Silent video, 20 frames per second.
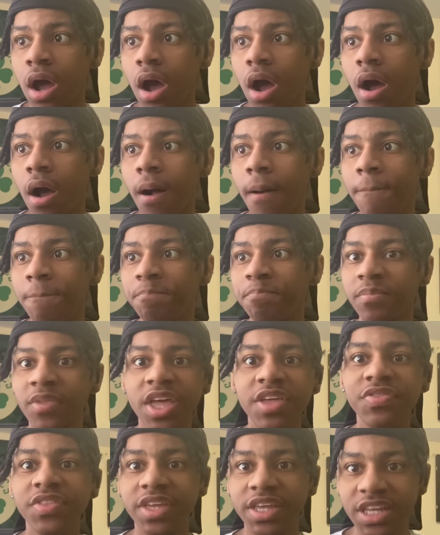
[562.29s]

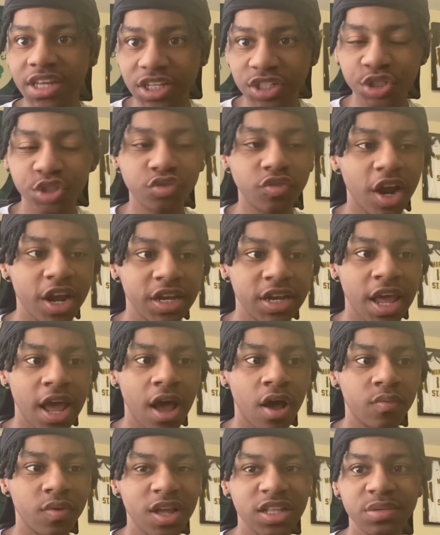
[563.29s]
in the East right
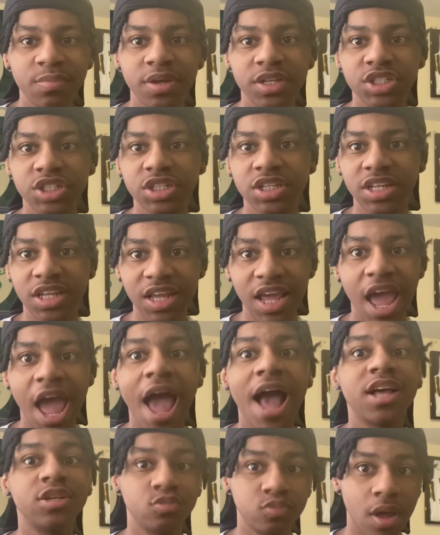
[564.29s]
now, not to mention he
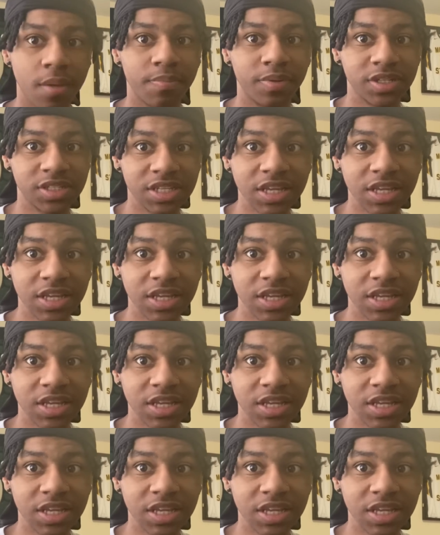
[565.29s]
has weapons.